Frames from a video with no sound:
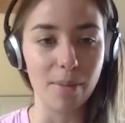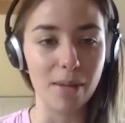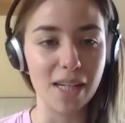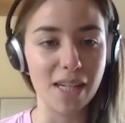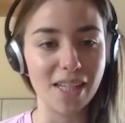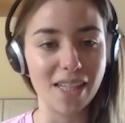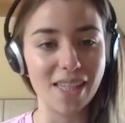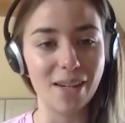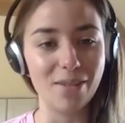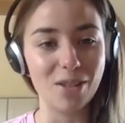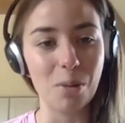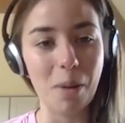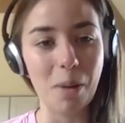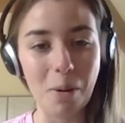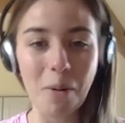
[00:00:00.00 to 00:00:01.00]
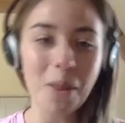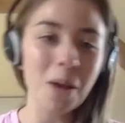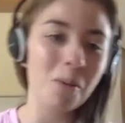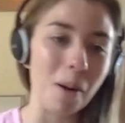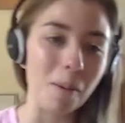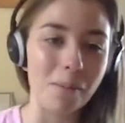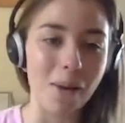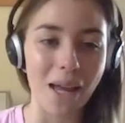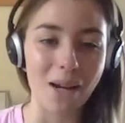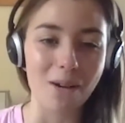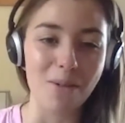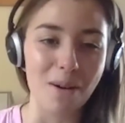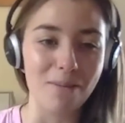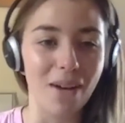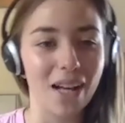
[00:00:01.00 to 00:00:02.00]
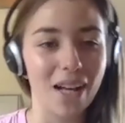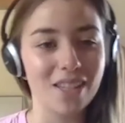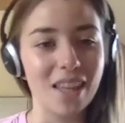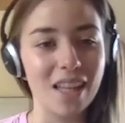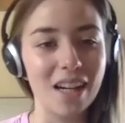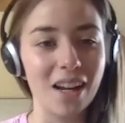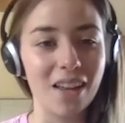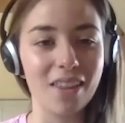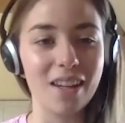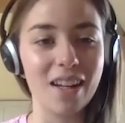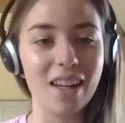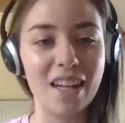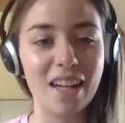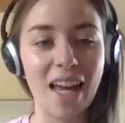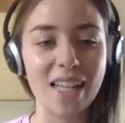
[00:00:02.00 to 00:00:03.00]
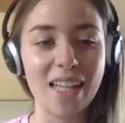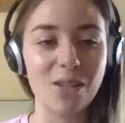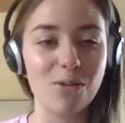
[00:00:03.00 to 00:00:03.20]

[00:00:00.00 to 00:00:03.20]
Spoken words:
And it didn't seem to be one player in one match and then another the next.